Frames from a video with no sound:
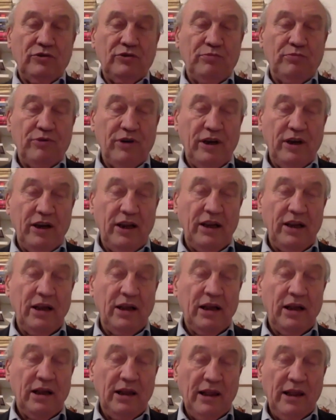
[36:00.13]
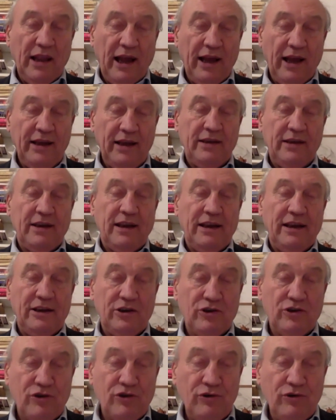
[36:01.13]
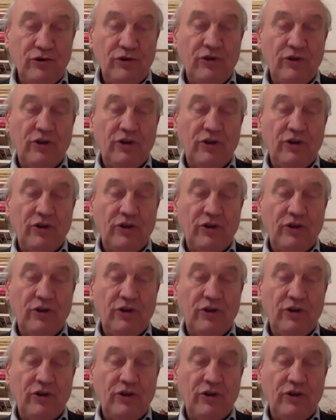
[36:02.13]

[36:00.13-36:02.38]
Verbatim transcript: bring light and truth